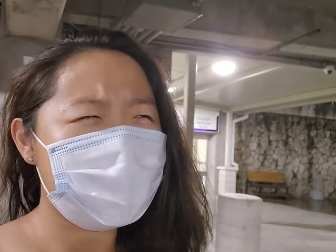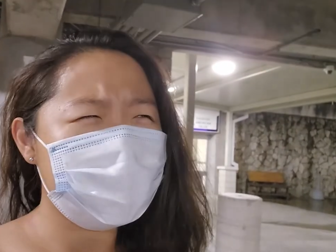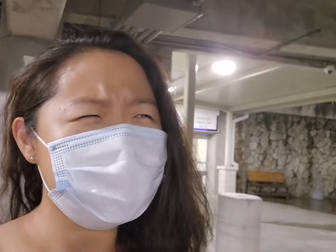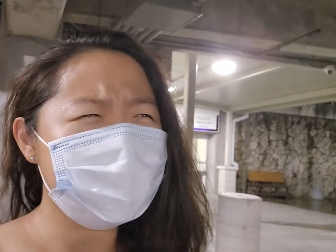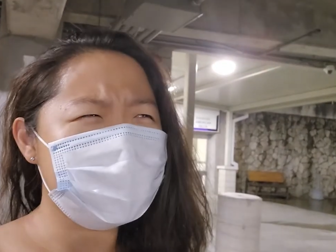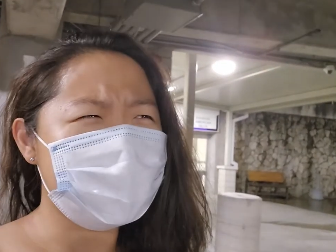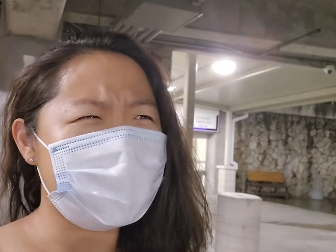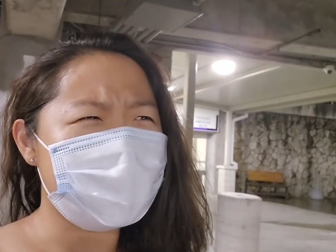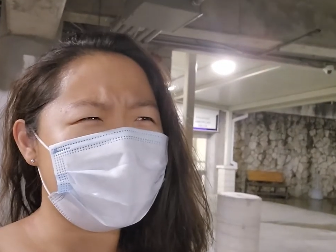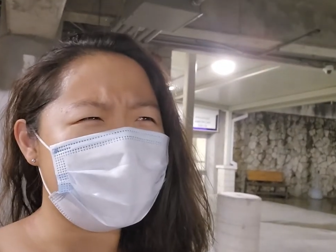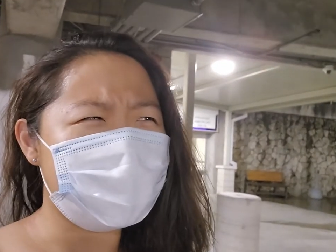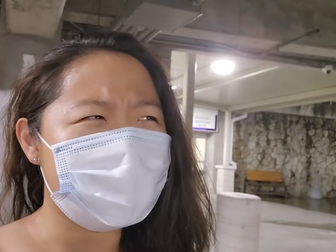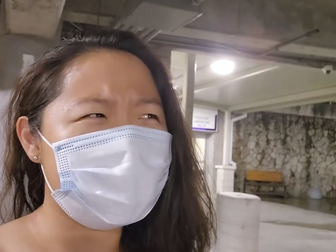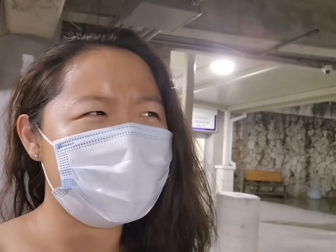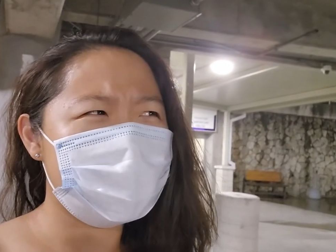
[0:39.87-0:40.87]
What else was
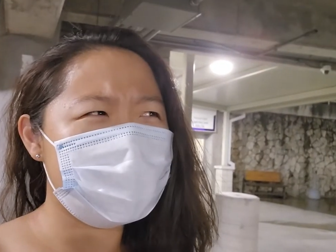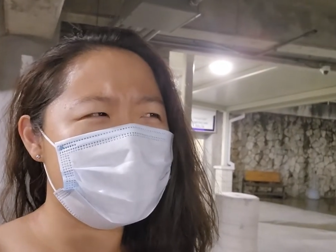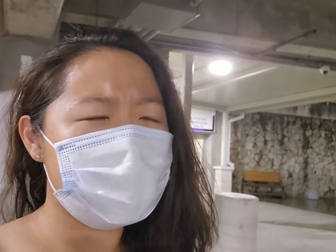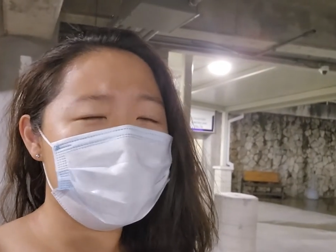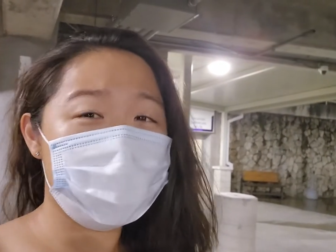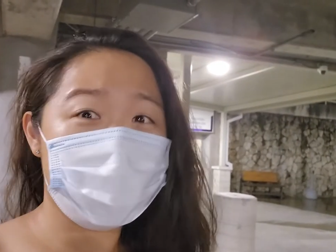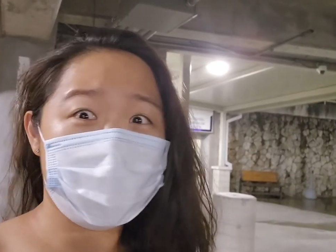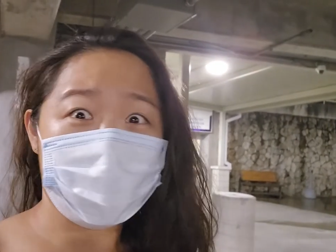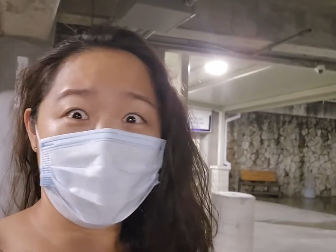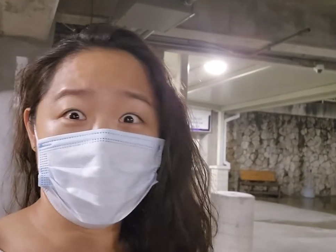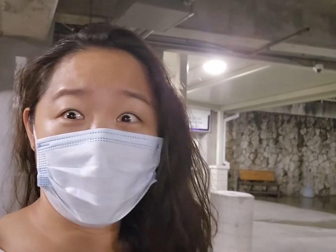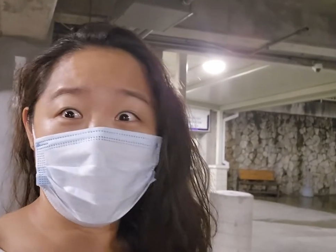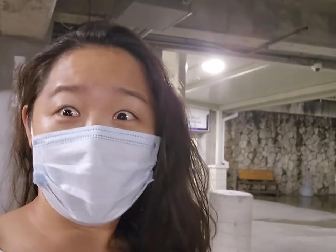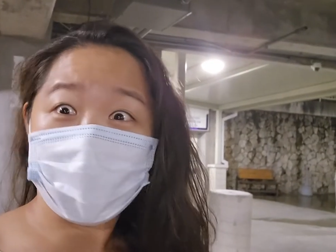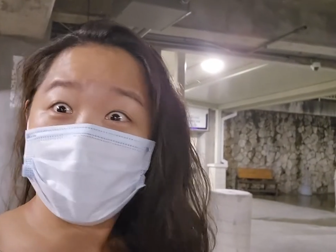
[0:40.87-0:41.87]
there?
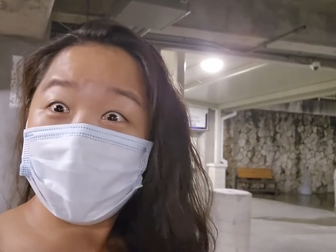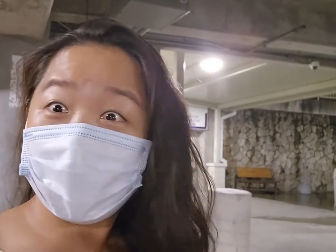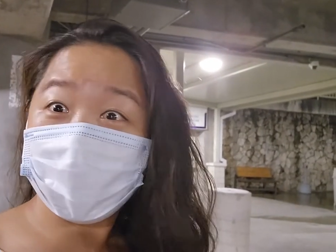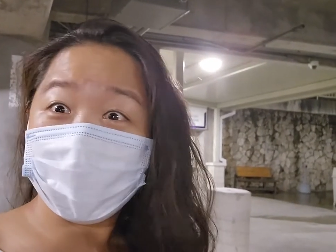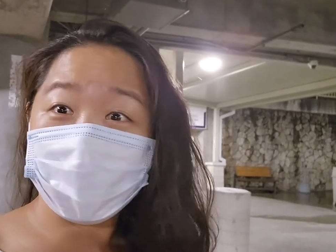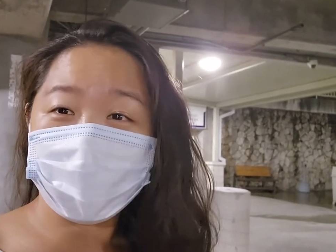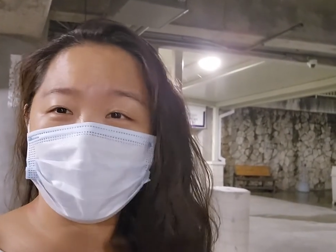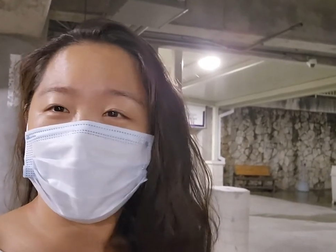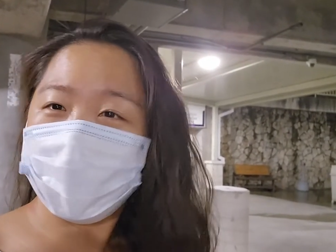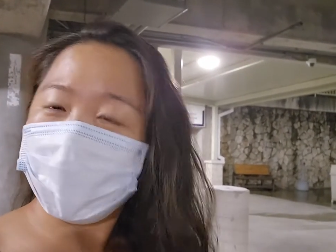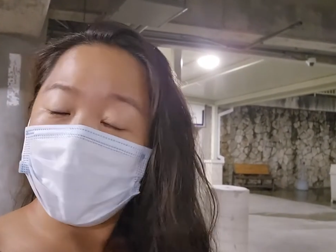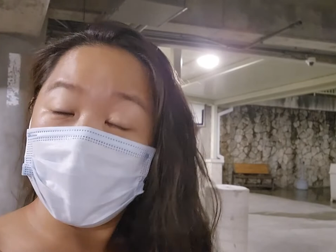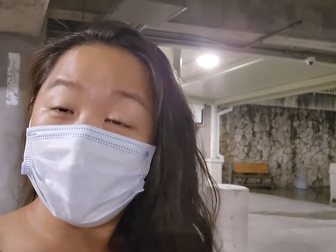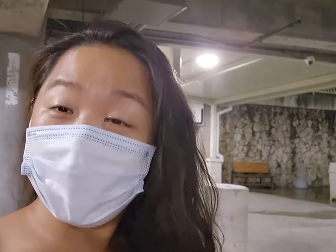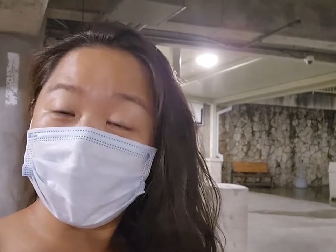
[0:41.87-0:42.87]
Chili. I heard
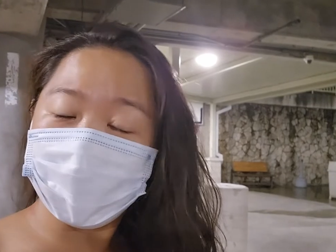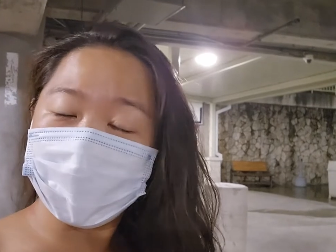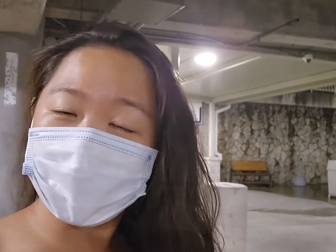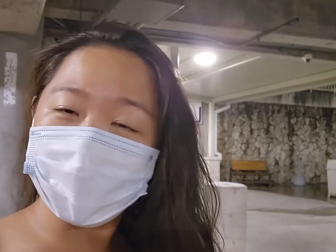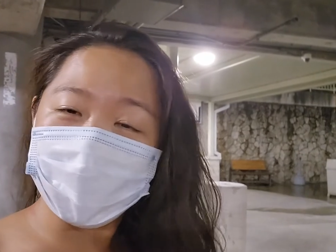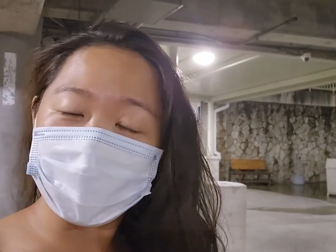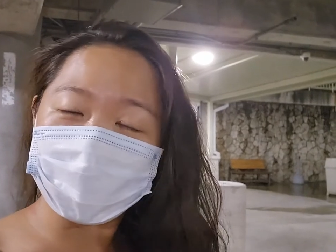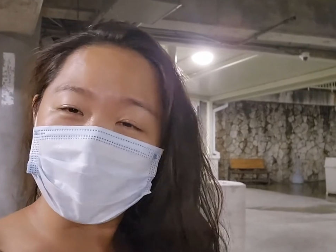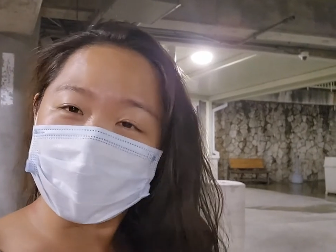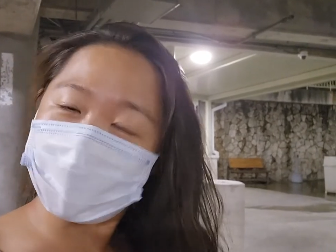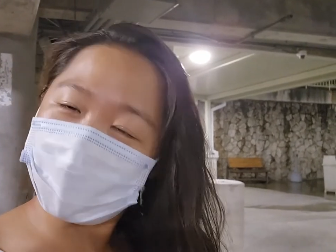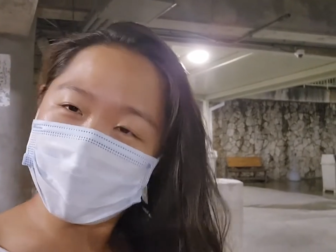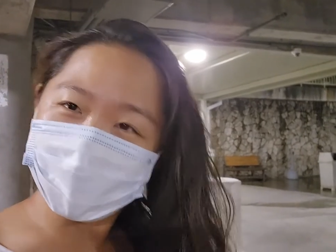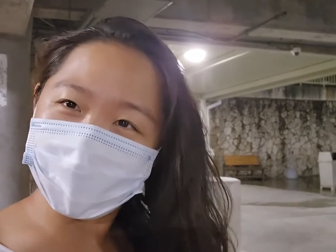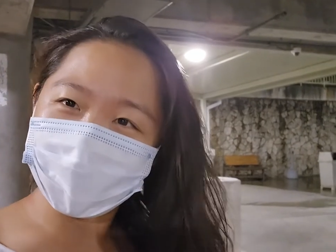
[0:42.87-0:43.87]
Oklahoma was known for
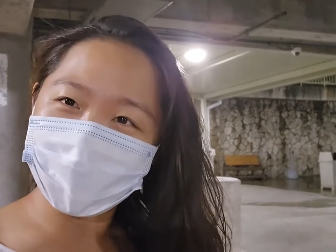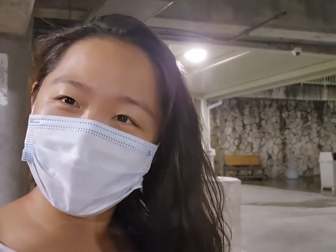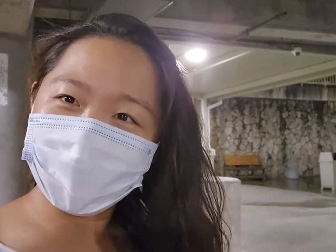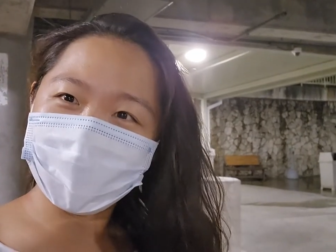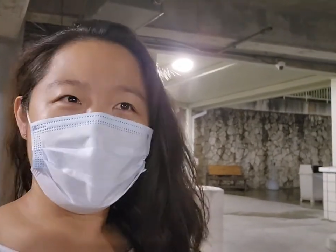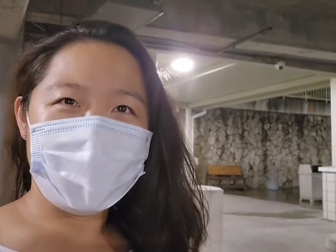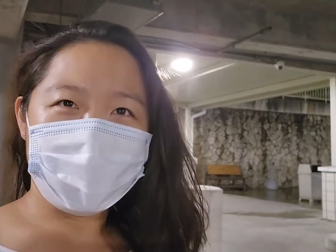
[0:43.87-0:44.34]
chili.